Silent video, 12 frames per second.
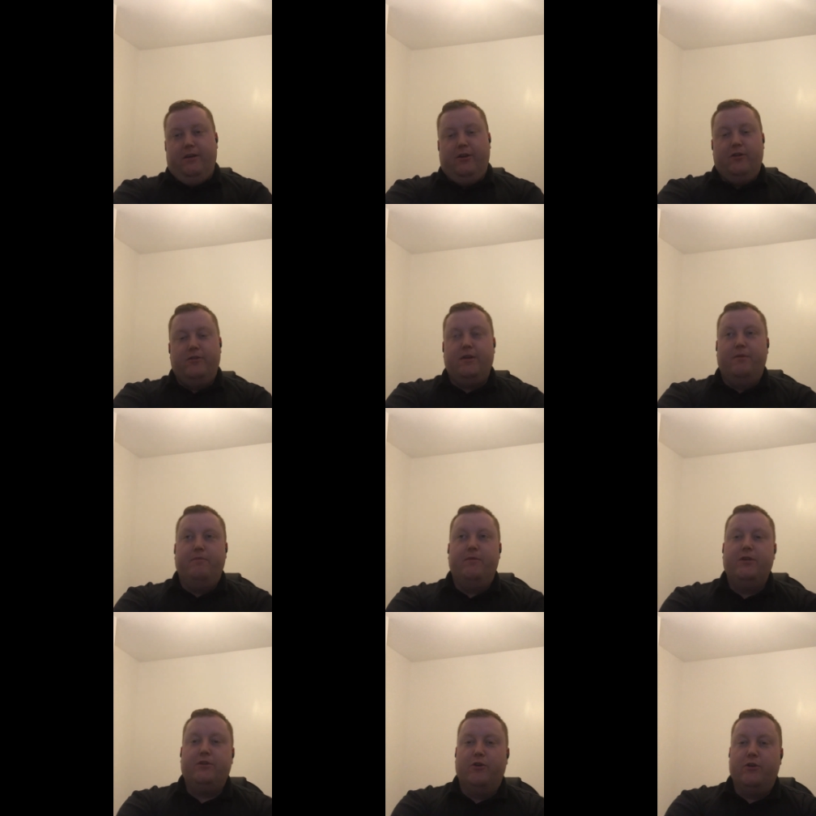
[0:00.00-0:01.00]
and some
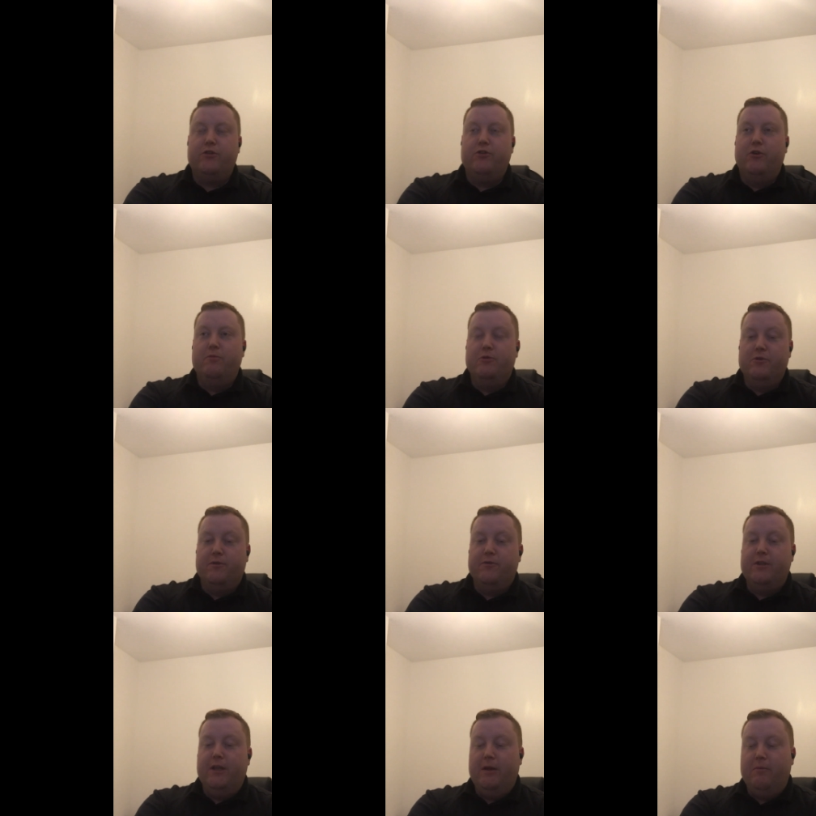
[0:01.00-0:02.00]
Scottish nobles
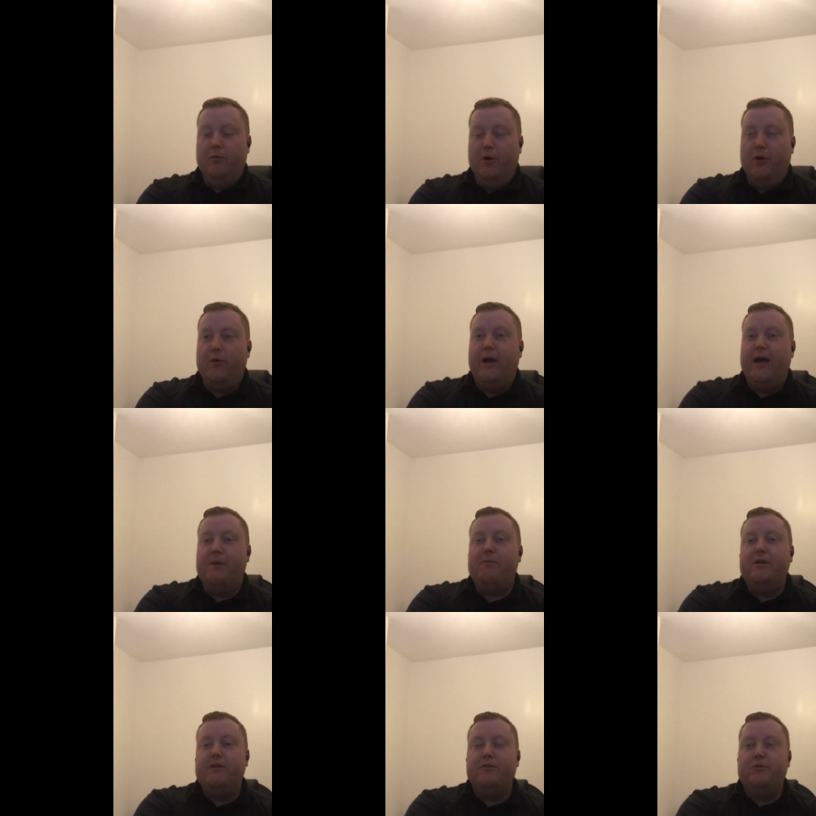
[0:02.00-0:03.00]
obviously were quite
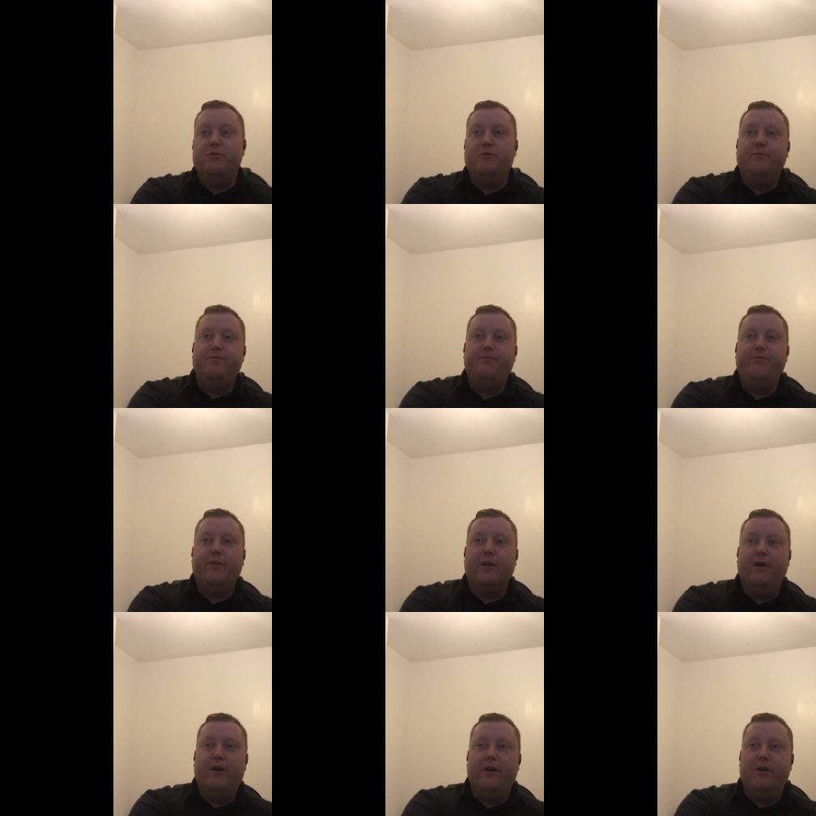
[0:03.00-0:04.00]
happy to
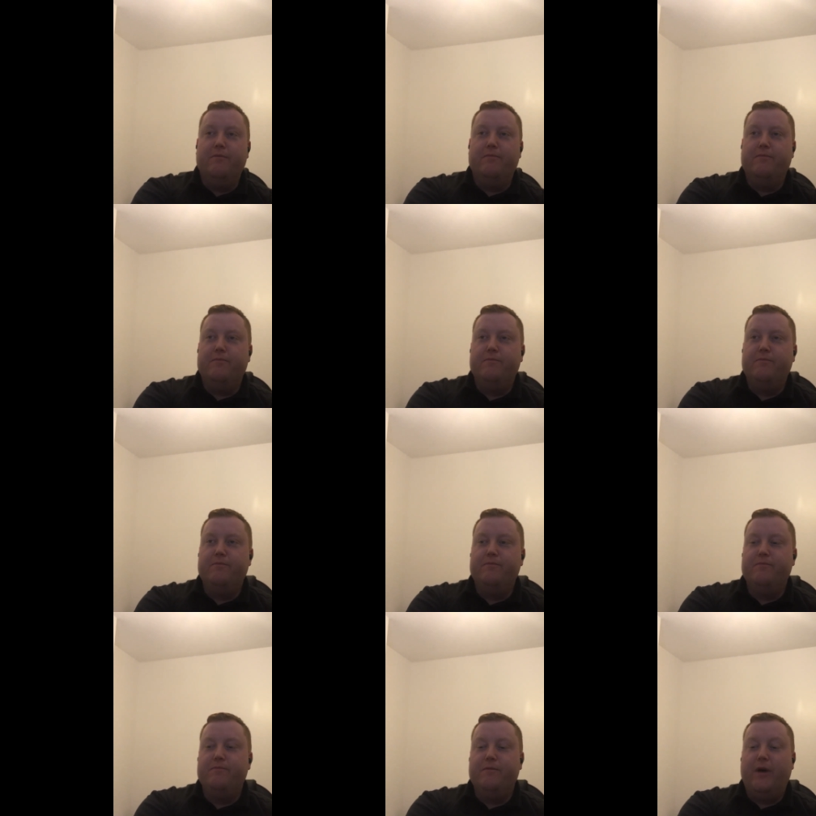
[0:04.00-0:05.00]
um,
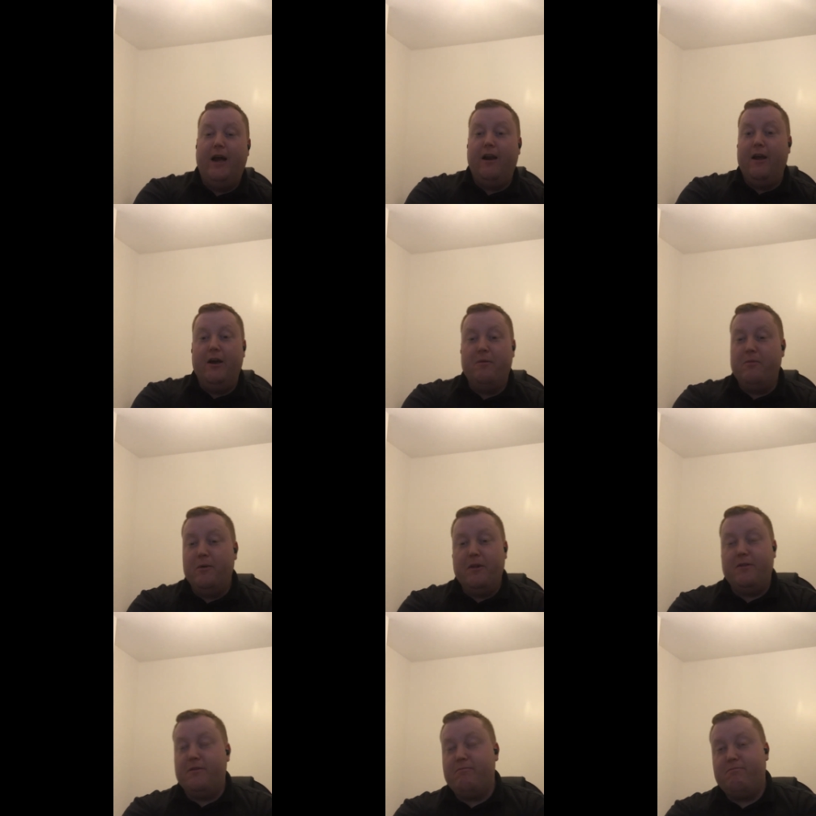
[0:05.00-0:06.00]
ally up with
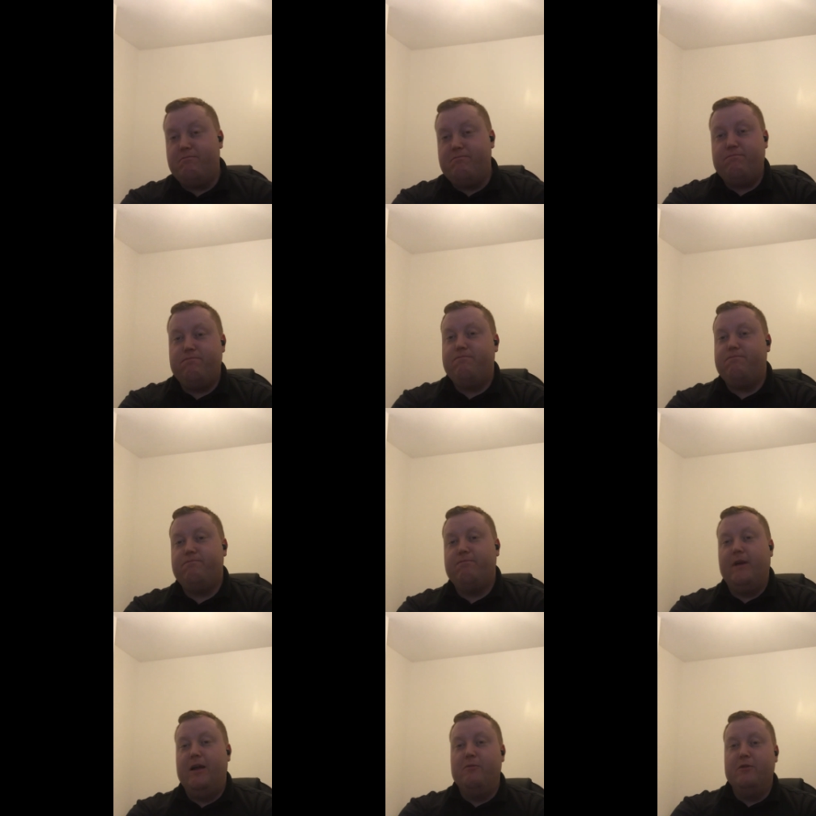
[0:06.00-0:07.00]

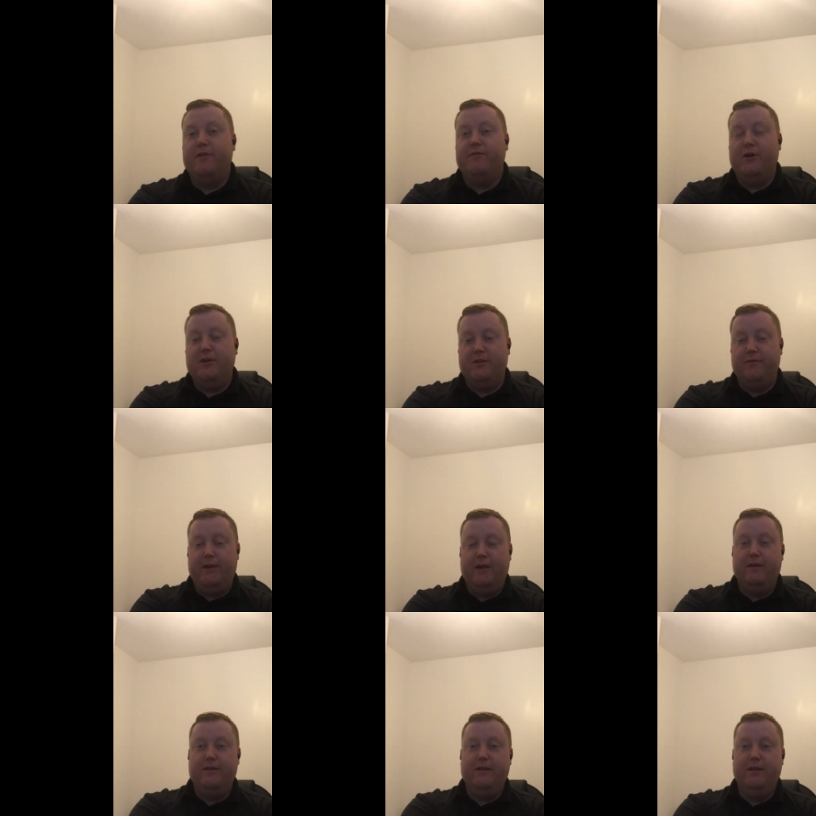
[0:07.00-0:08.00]
Edward the First of
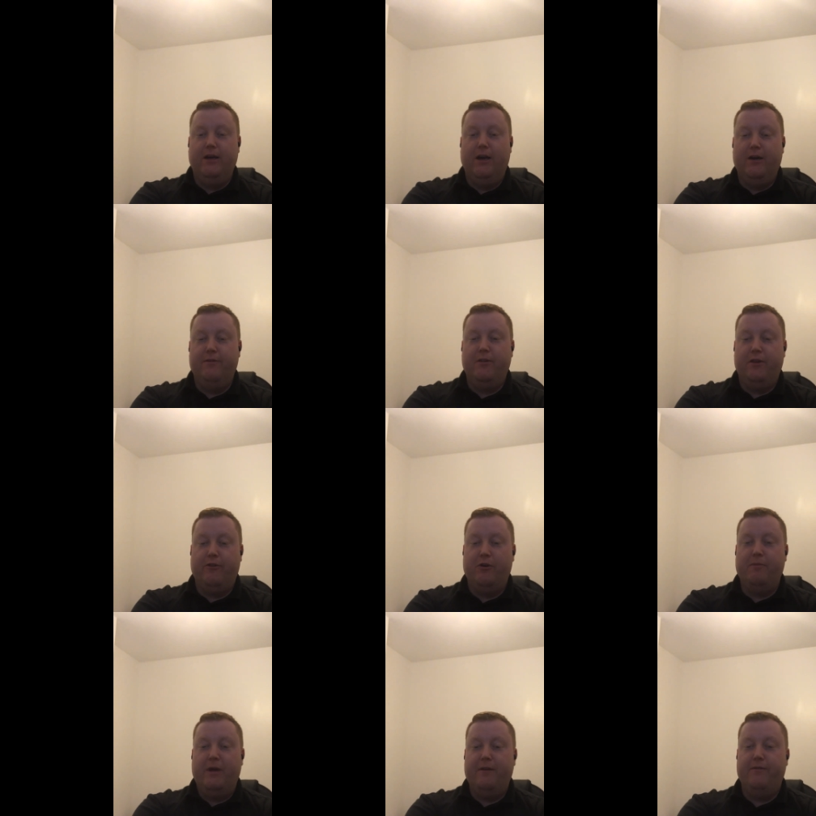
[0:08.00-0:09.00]
England for their own
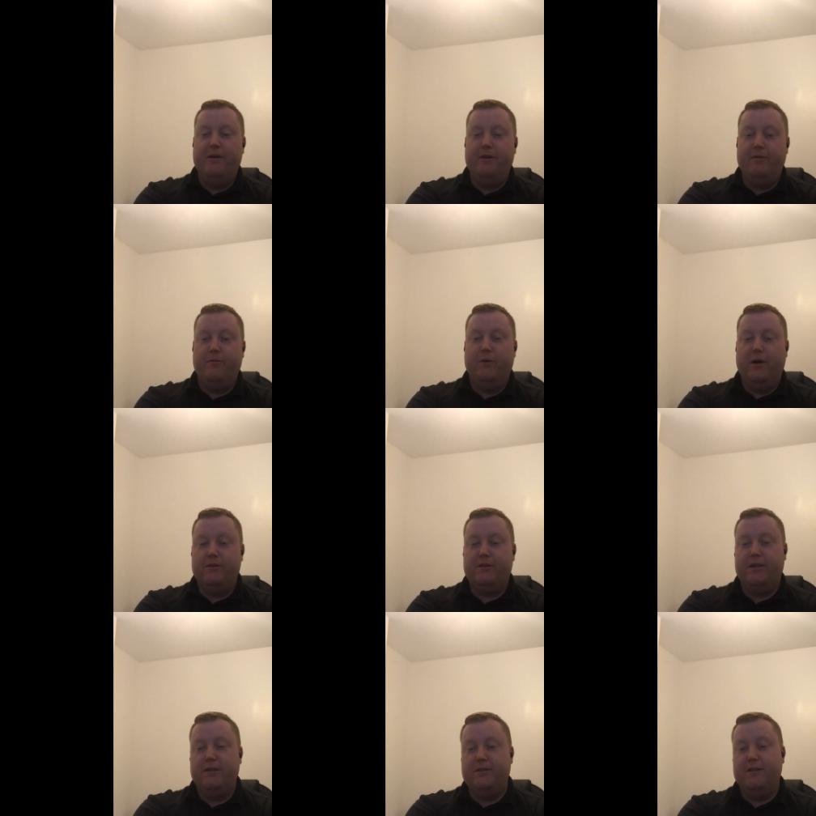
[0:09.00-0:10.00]
benefit, whilst
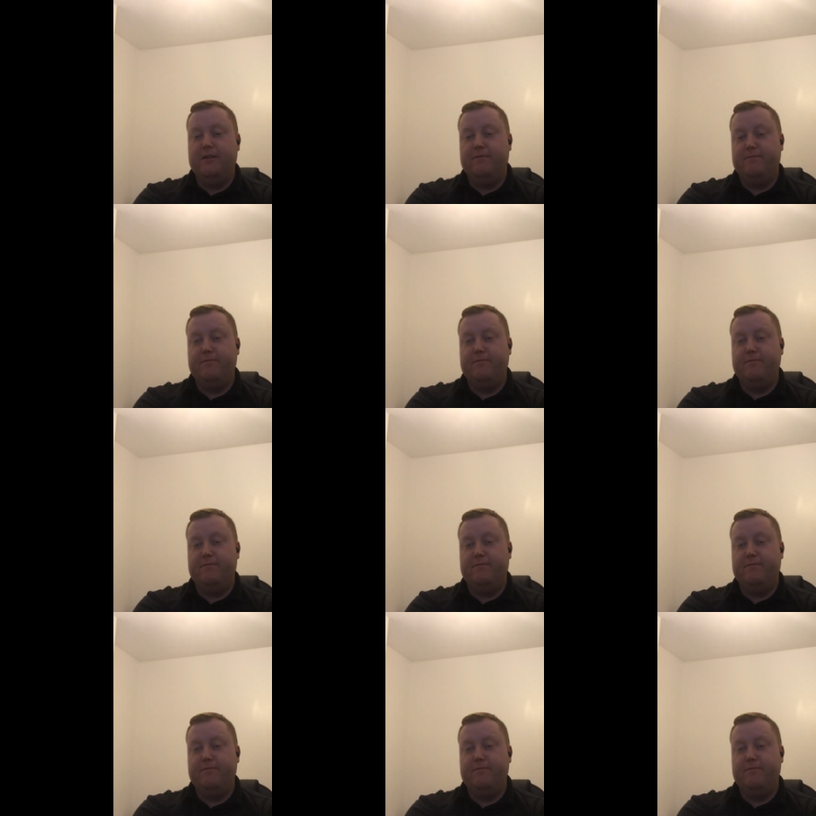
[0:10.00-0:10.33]
others didn't.